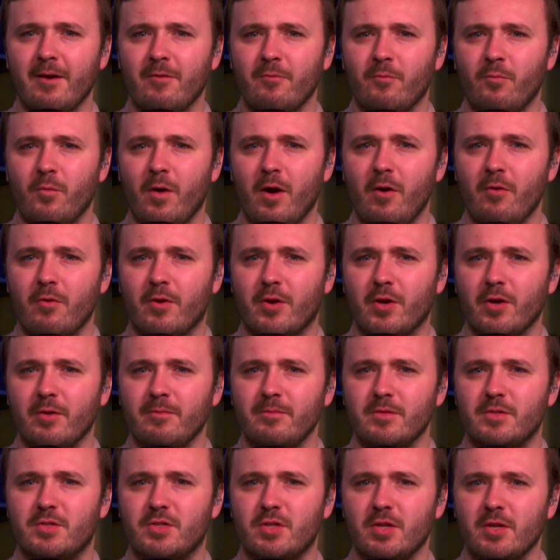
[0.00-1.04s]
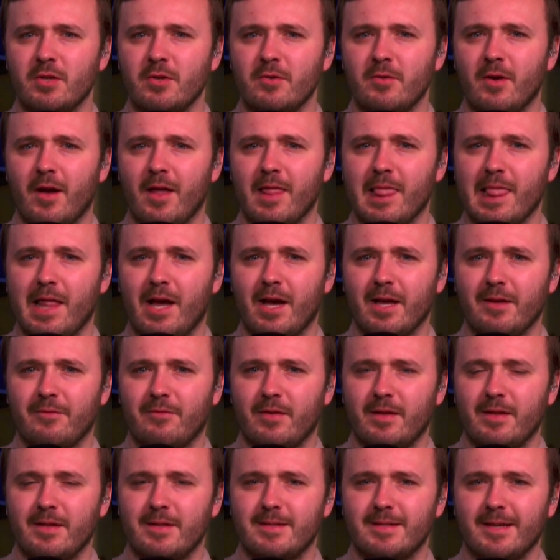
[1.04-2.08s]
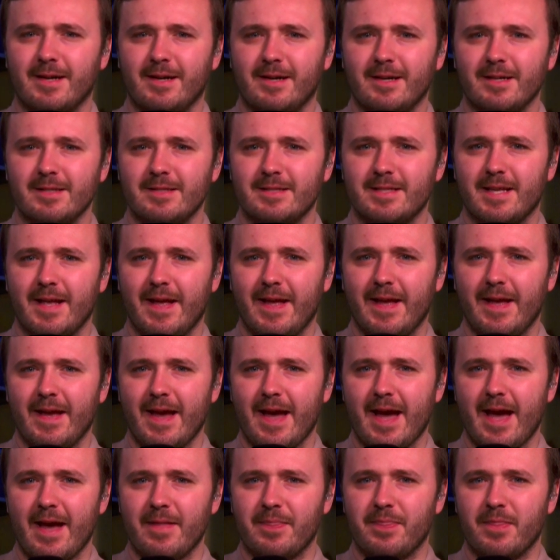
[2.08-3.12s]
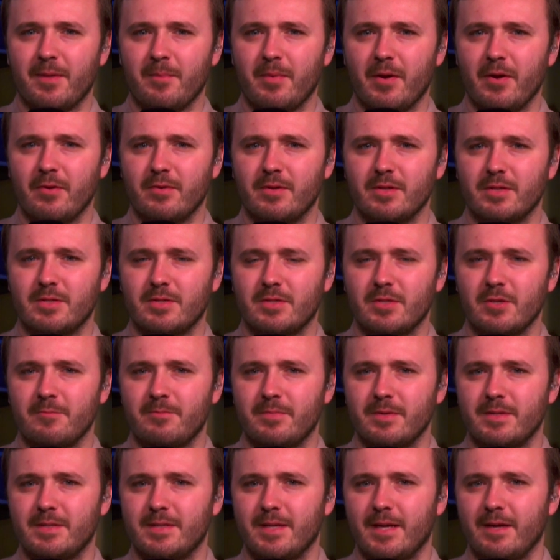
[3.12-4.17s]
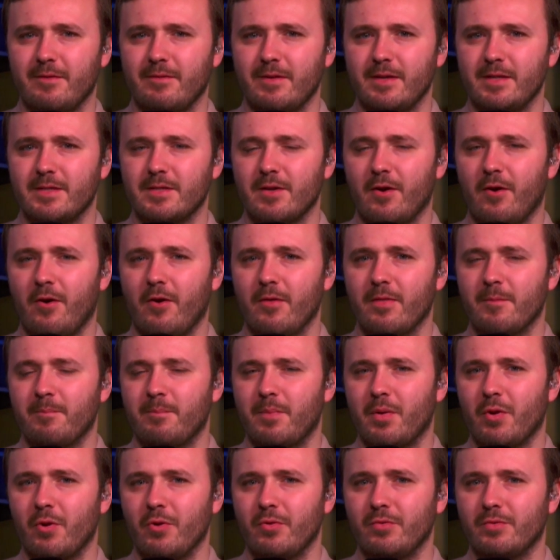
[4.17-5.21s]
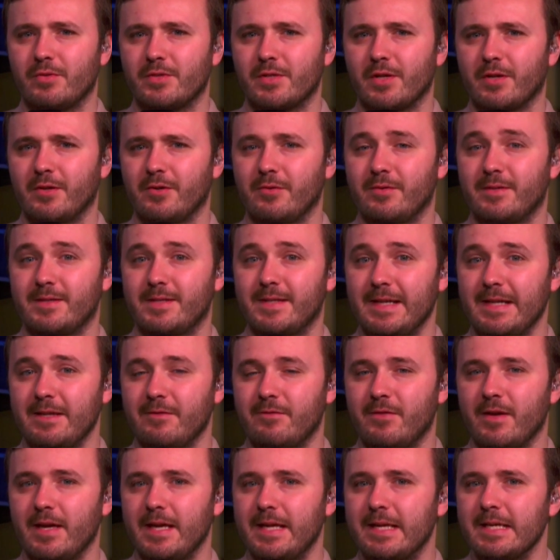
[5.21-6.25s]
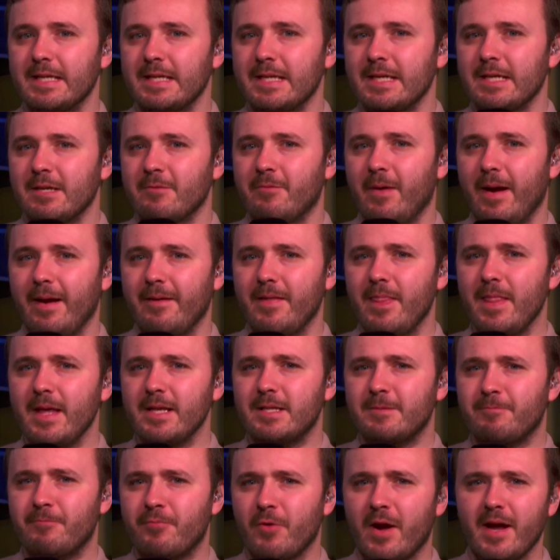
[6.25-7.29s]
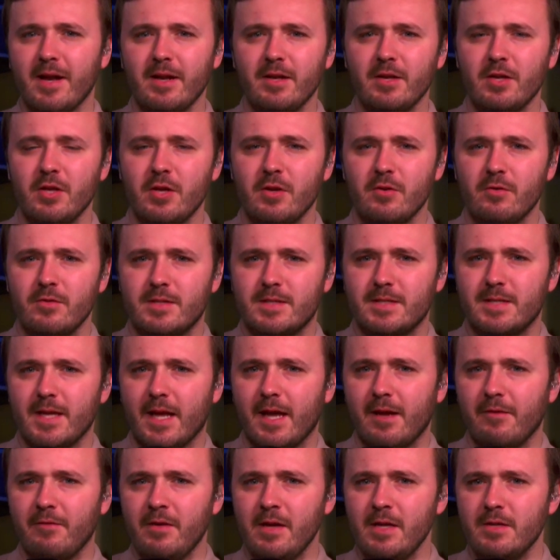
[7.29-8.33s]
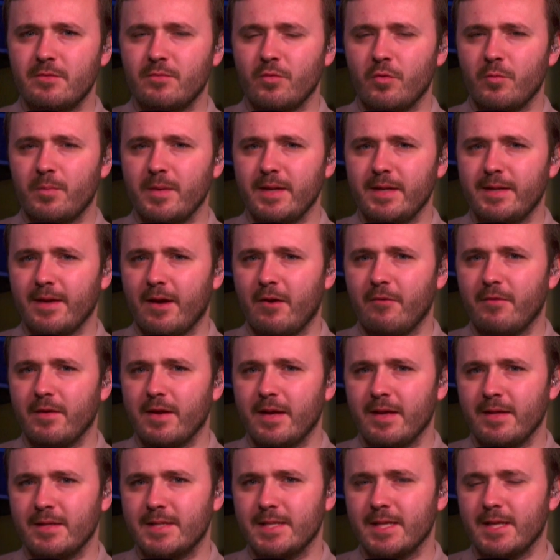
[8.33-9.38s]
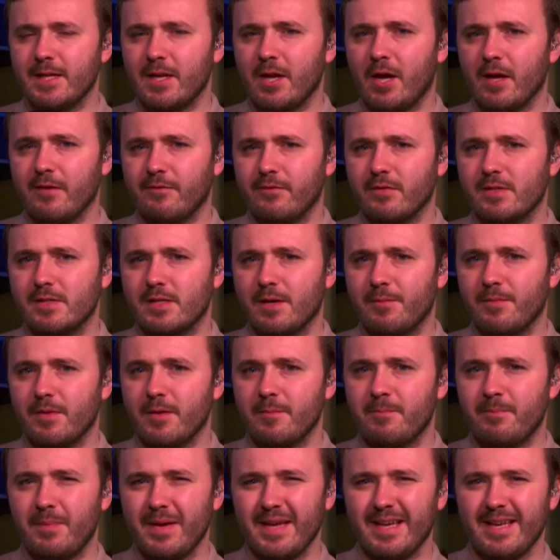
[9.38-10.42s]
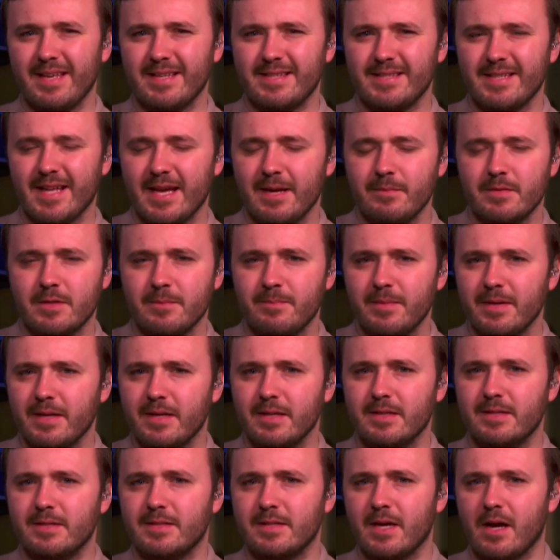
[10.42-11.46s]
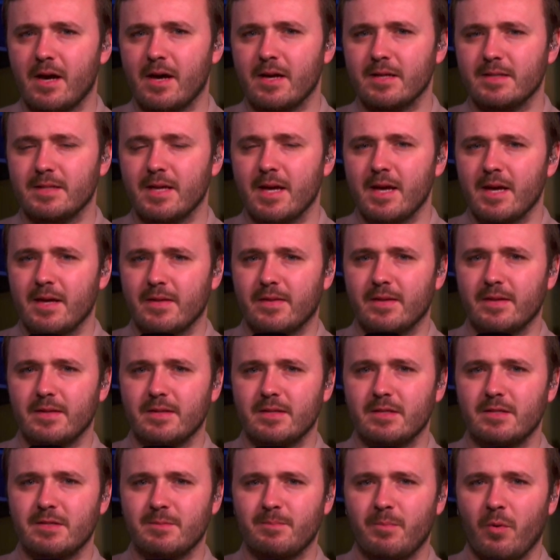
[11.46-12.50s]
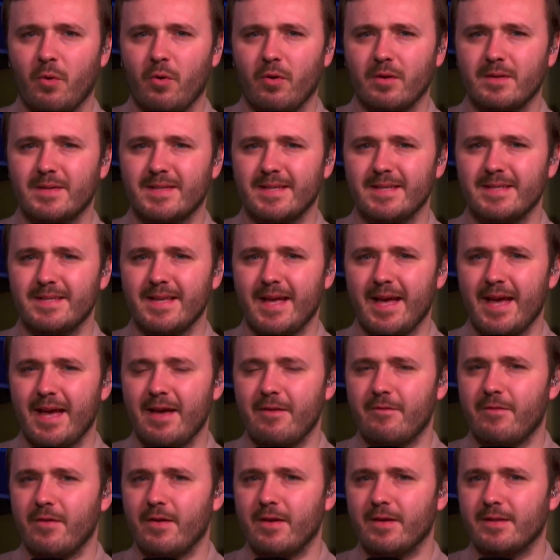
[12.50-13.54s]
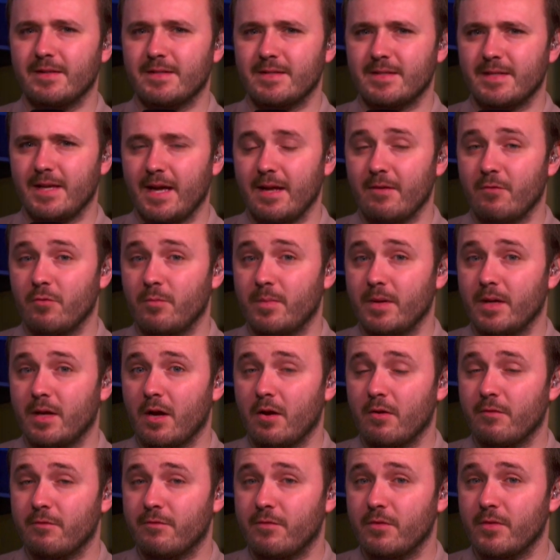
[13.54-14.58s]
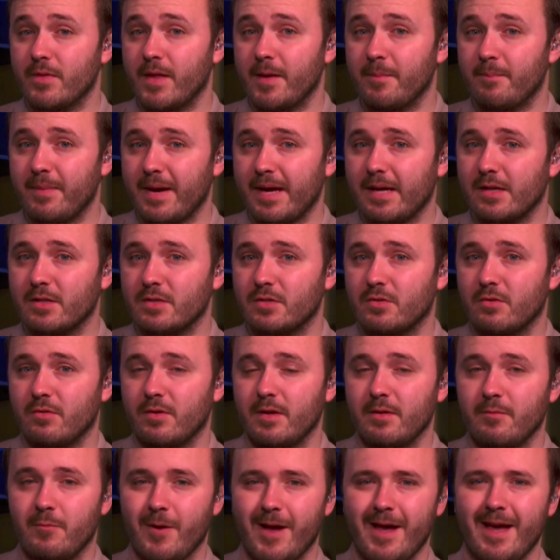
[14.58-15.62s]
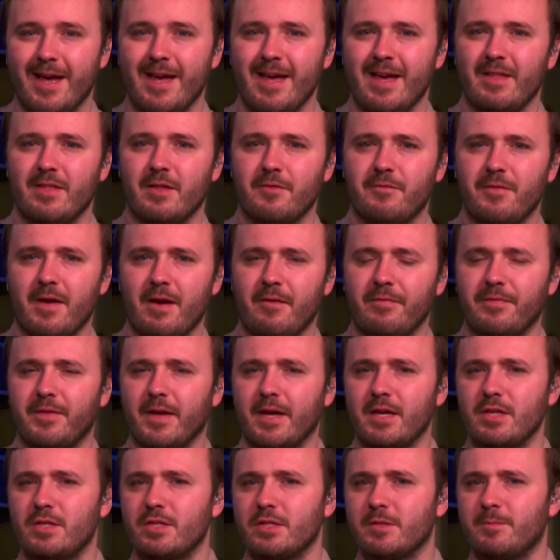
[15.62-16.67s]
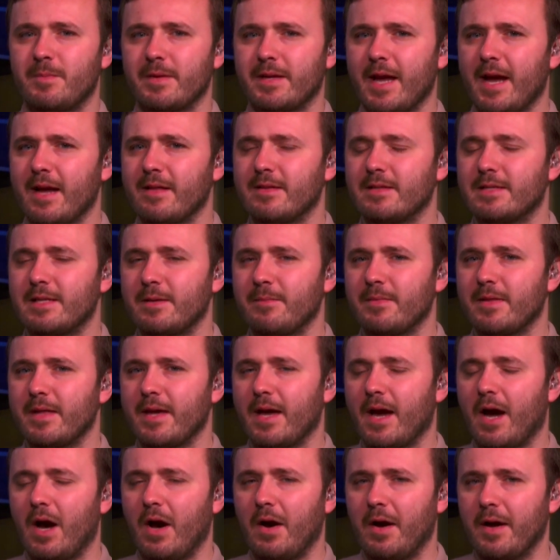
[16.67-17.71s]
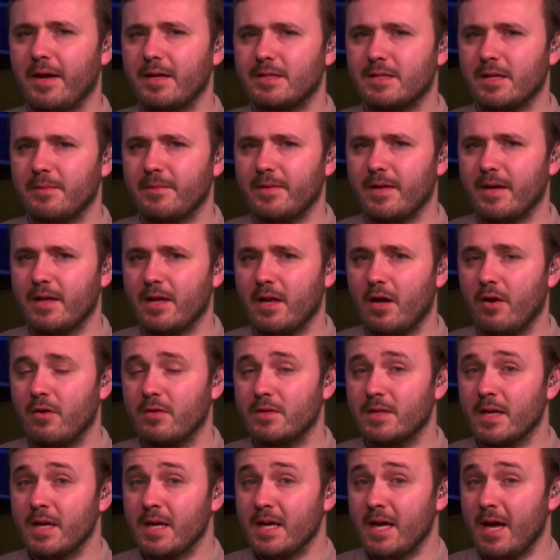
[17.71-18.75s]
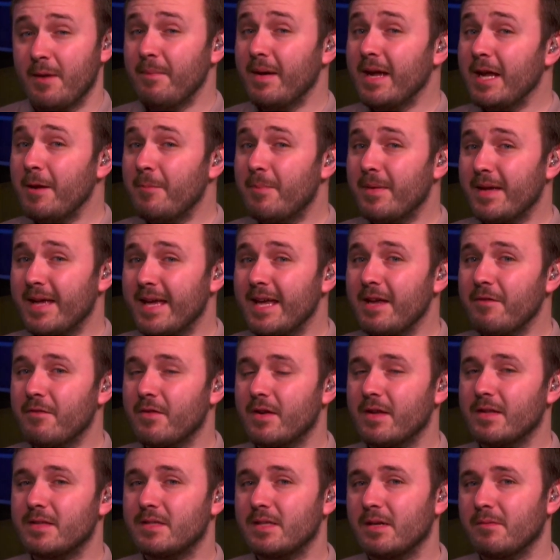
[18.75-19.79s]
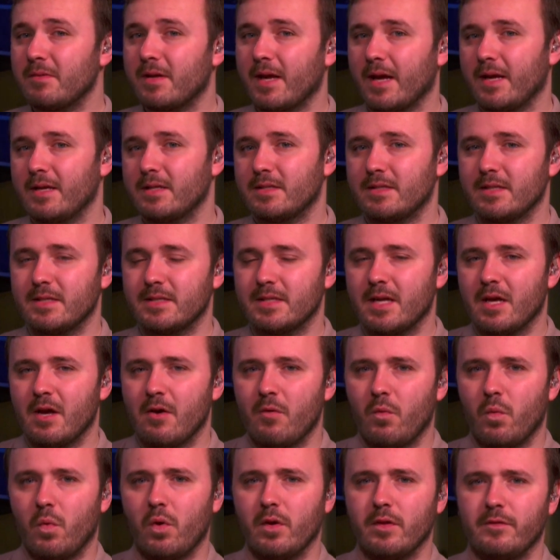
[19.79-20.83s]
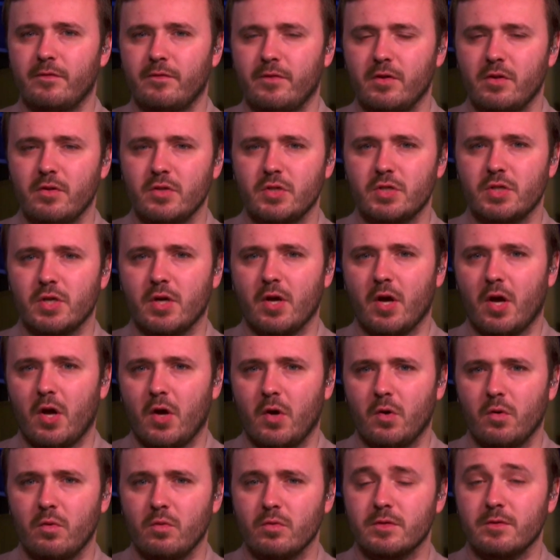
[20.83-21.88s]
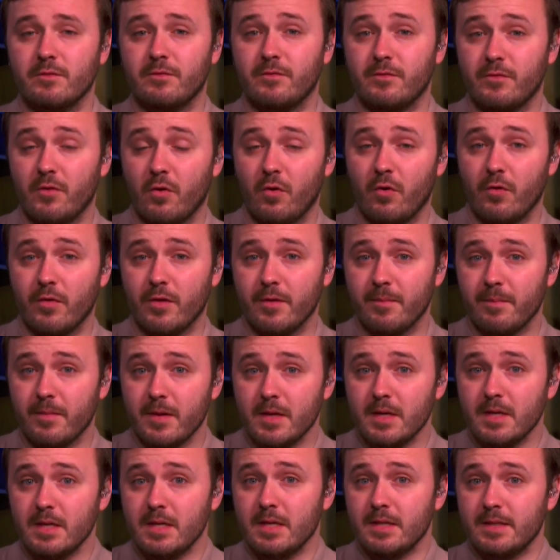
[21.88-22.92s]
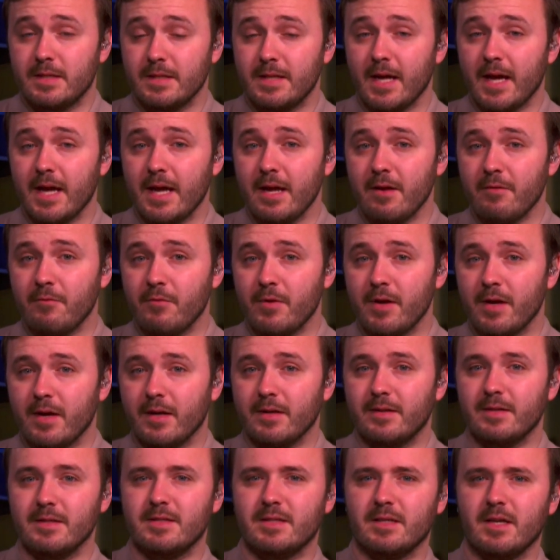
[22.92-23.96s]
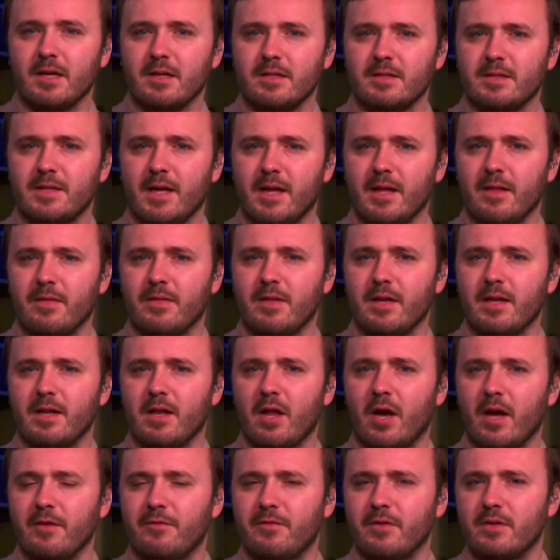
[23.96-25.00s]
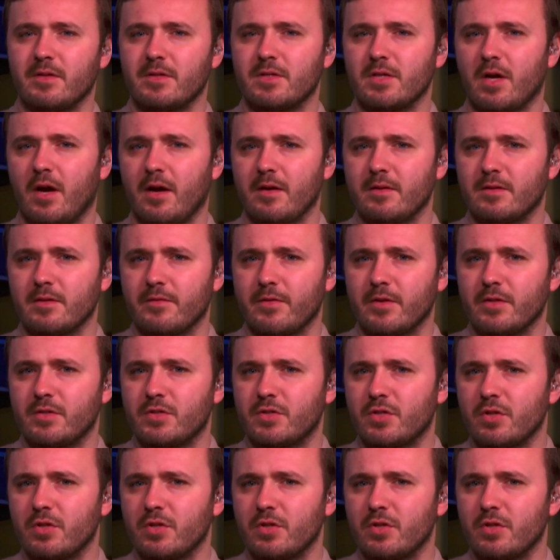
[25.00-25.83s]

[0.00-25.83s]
and welcome to A Life in Darts here at the MODUS Super Series on Pluto TV, where in this brand new series we'll be delving into the life of some of the biggest names, the biggest stars that the sport has ever seen. We'll be going through their backstory, where the foundations began, some of their highs, some of their lows, and maybe even in some cases what the future holds for them. Today, we are discussing the life and times of the